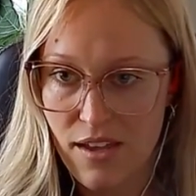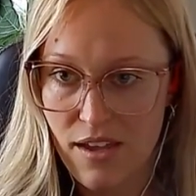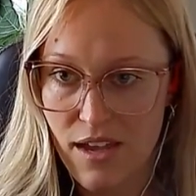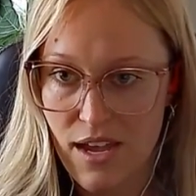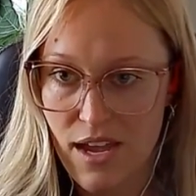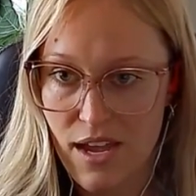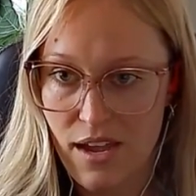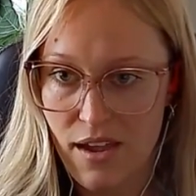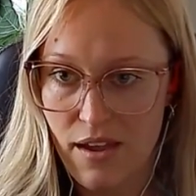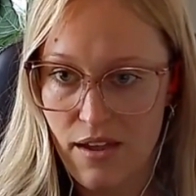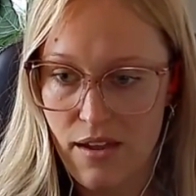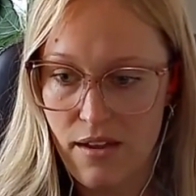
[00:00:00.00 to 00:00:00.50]

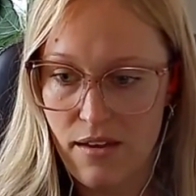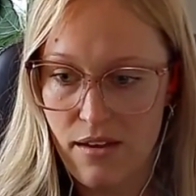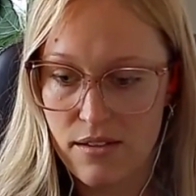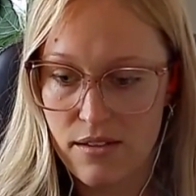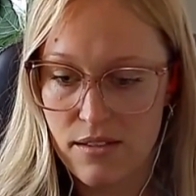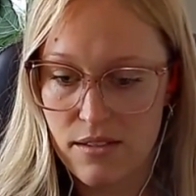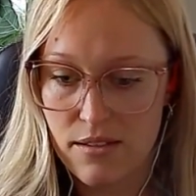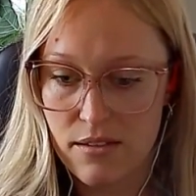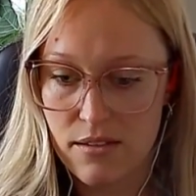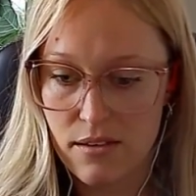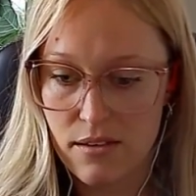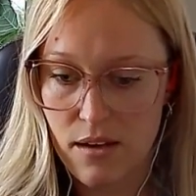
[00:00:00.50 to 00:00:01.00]
And
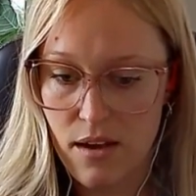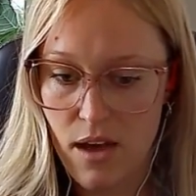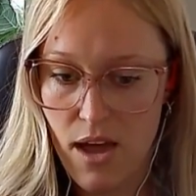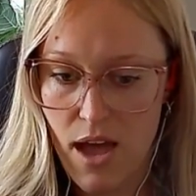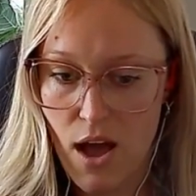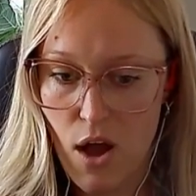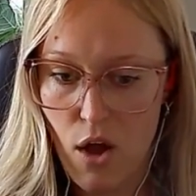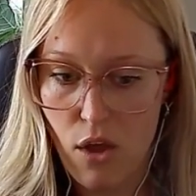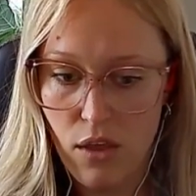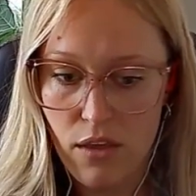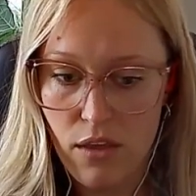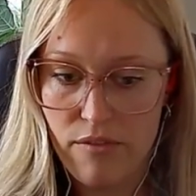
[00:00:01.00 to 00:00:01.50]

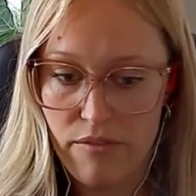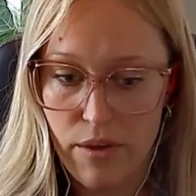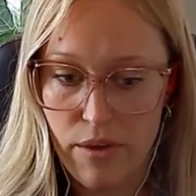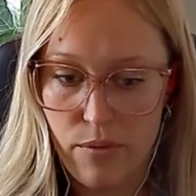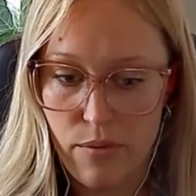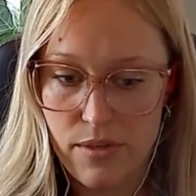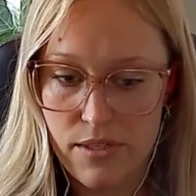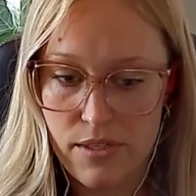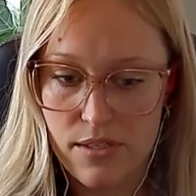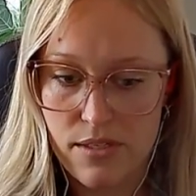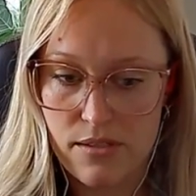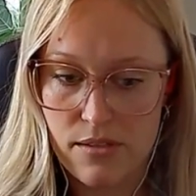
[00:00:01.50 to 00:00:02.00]
all of it
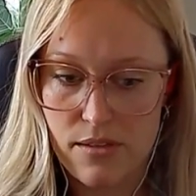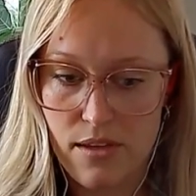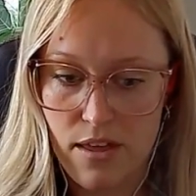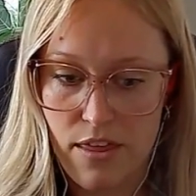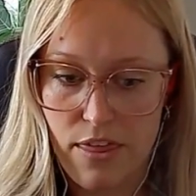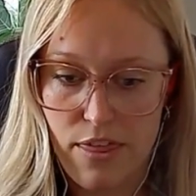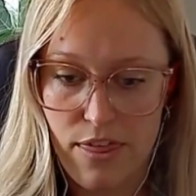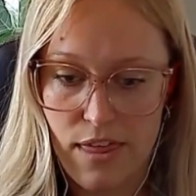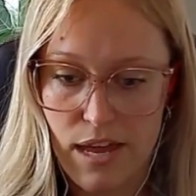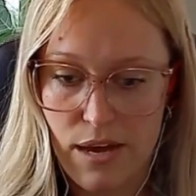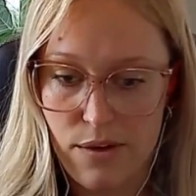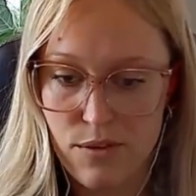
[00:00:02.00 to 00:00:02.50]
was
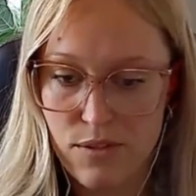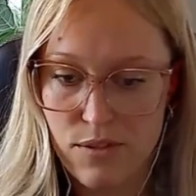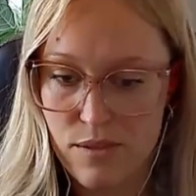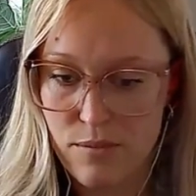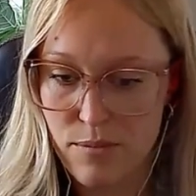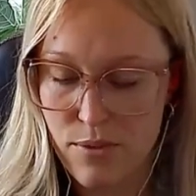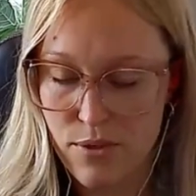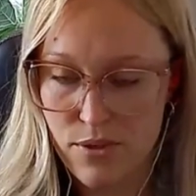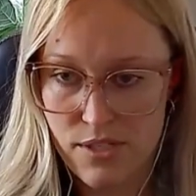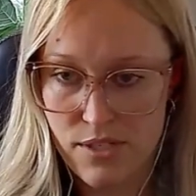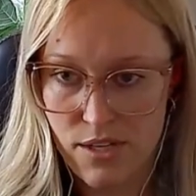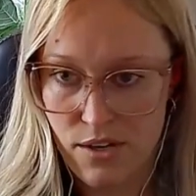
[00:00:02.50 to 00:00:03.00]

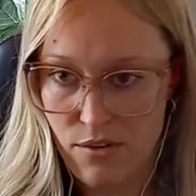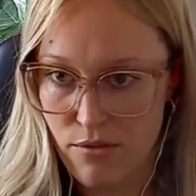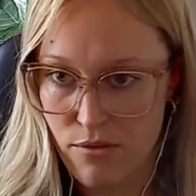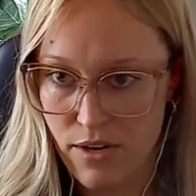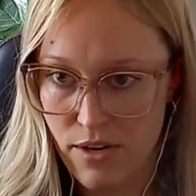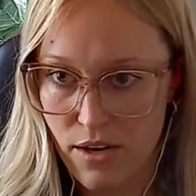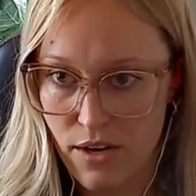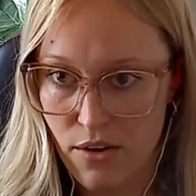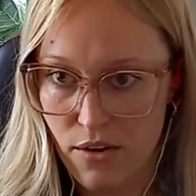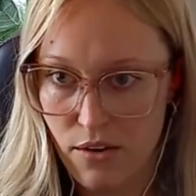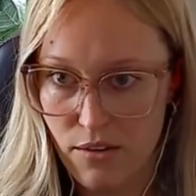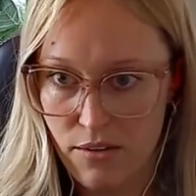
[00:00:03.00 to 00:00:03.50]
1000%
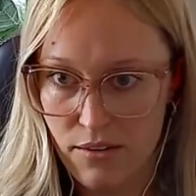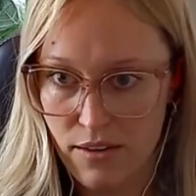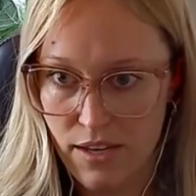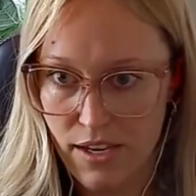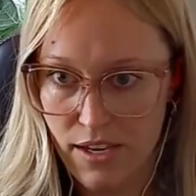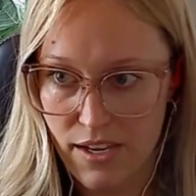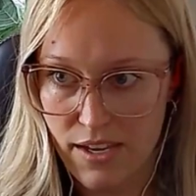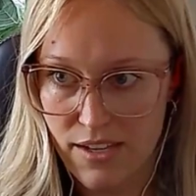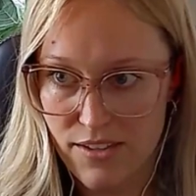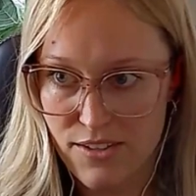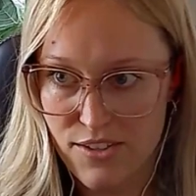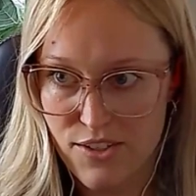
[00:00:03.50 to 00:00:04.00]
real.
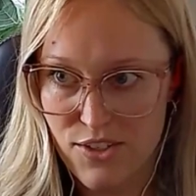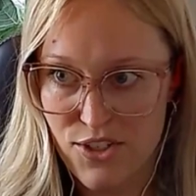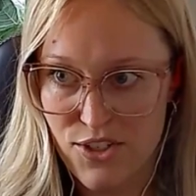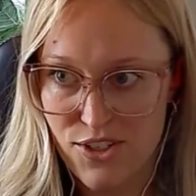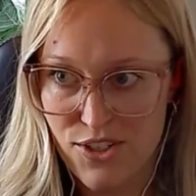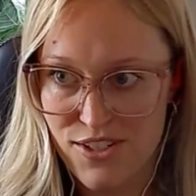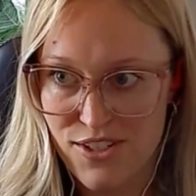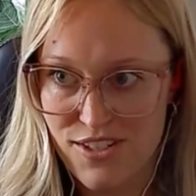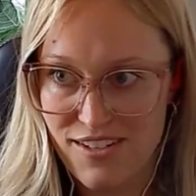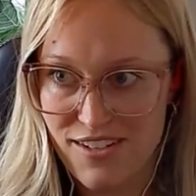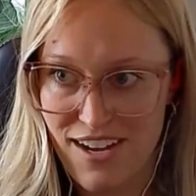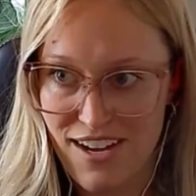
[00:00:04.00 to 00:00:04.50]
Like it's
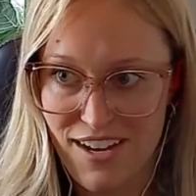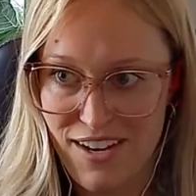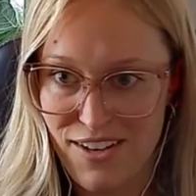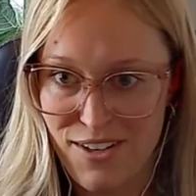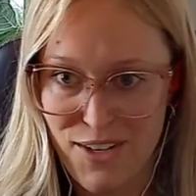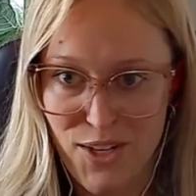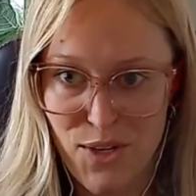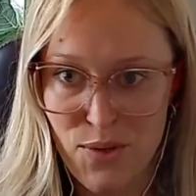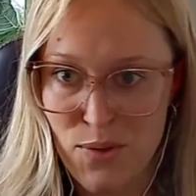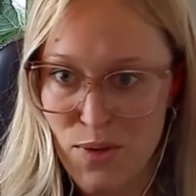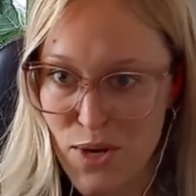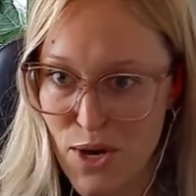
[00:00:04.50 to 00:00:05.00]
just, and
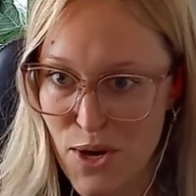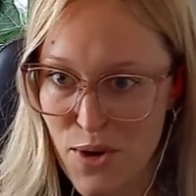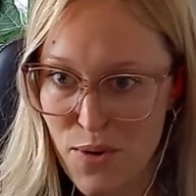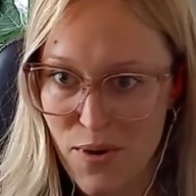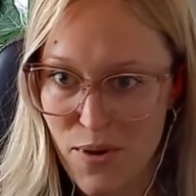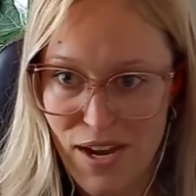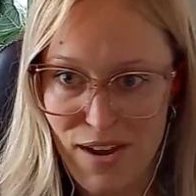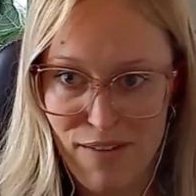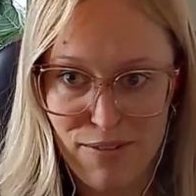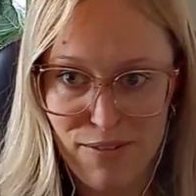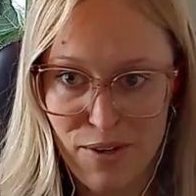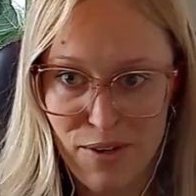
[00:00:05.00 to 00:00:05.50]
you know, and
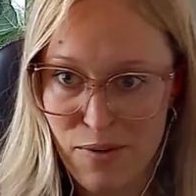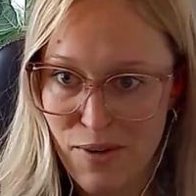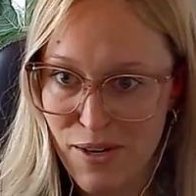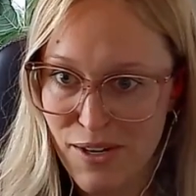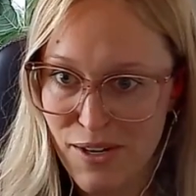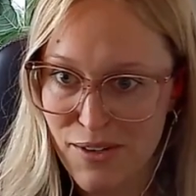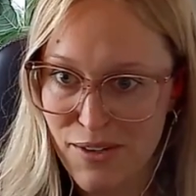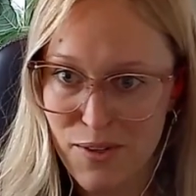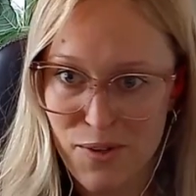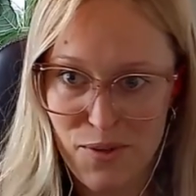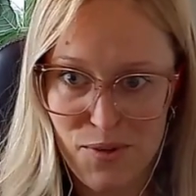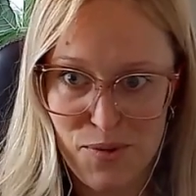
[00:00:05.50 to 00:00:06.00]
everyone
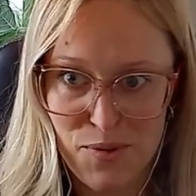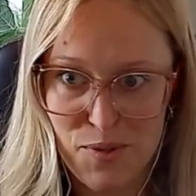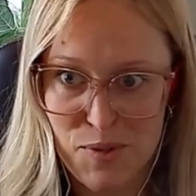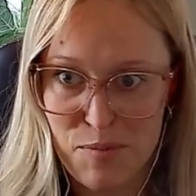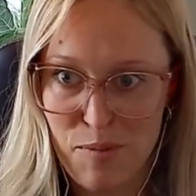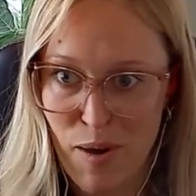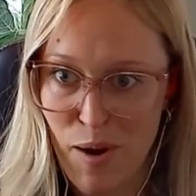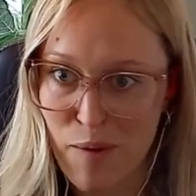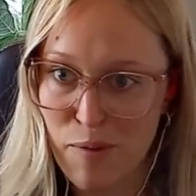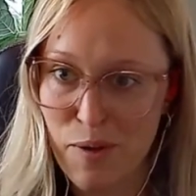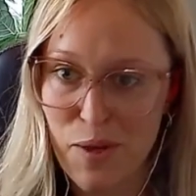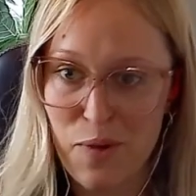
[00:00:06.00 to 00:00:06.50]
who's
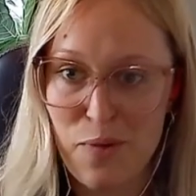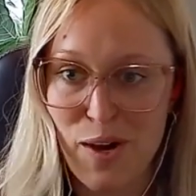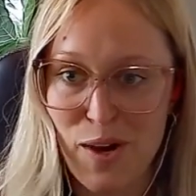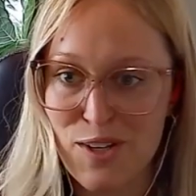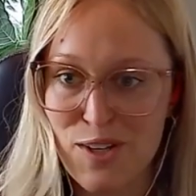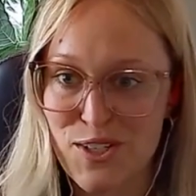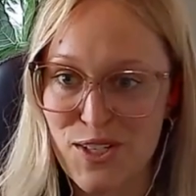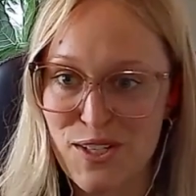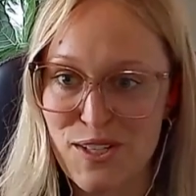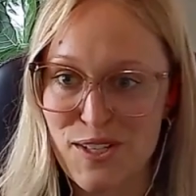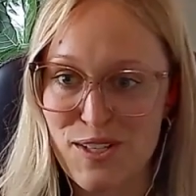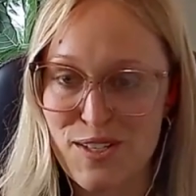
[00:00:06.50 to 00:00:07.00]
probably
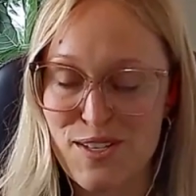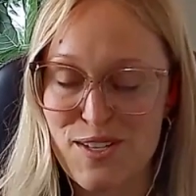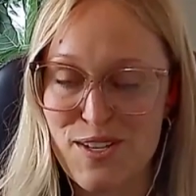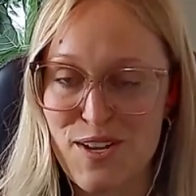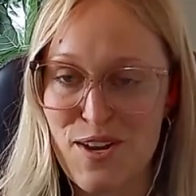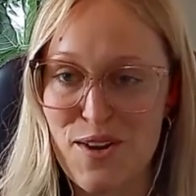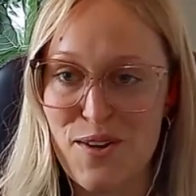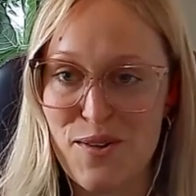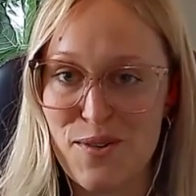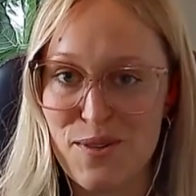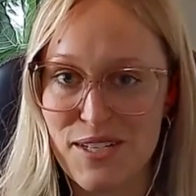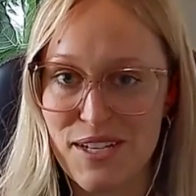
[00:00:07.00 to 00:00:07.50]
watching this
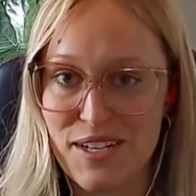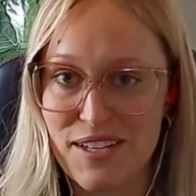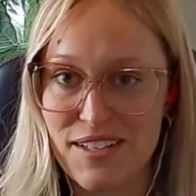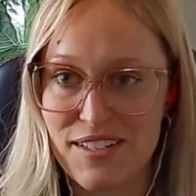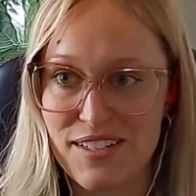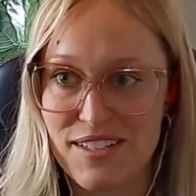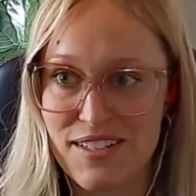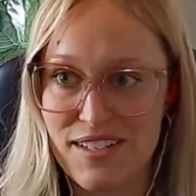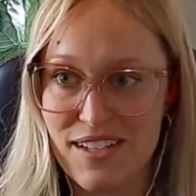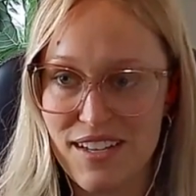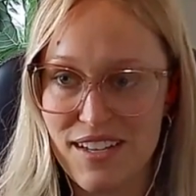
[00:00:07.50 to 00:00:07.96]
knows it's